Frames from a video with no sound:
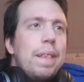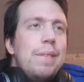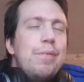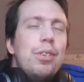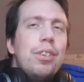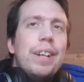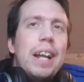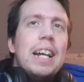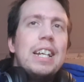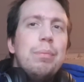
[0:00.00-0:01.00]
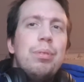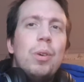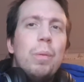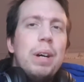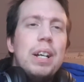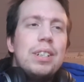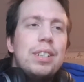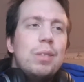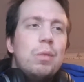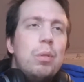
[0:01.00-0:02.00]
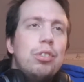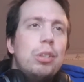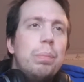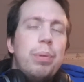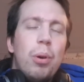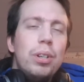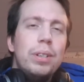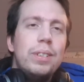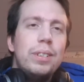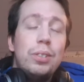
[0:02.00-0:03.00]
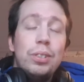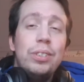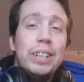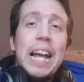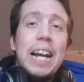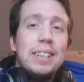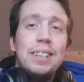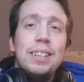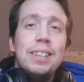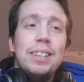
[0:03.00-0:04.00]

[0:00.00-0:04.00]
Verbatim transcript: if you don't like him so much, what was the point to react